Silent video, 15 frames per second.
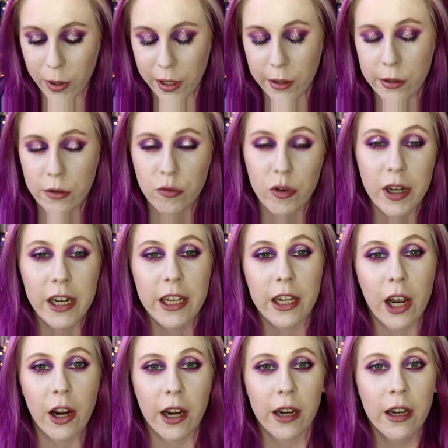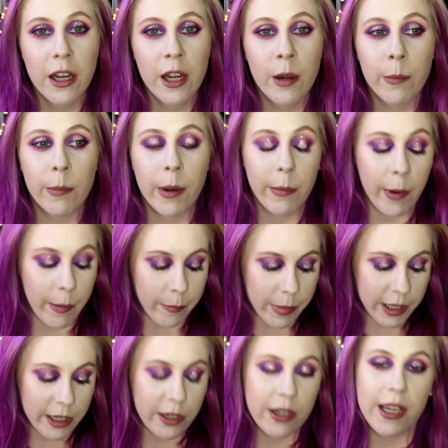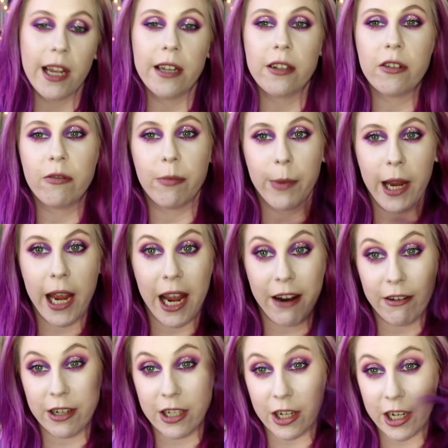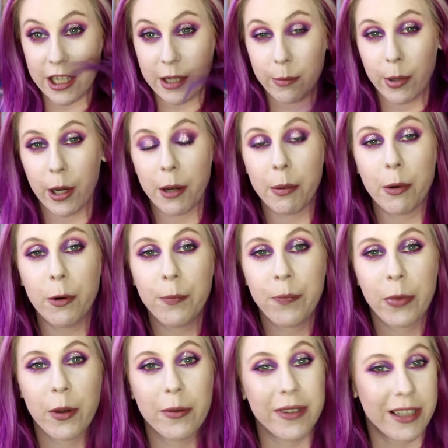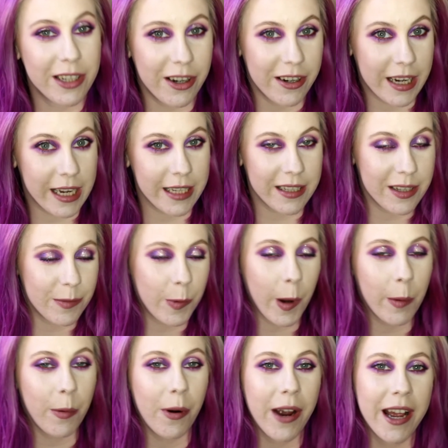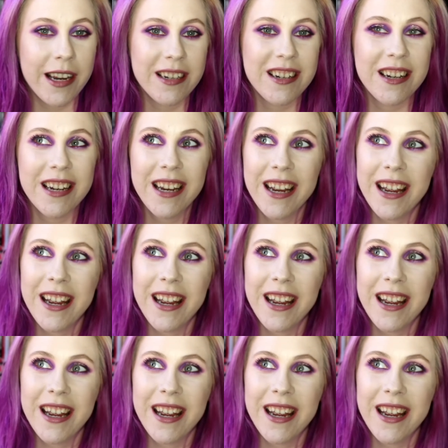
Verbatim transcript: when I was really young, my mum bleached the ends of my hair and dyed it purple with Stargazer's purple hair dye.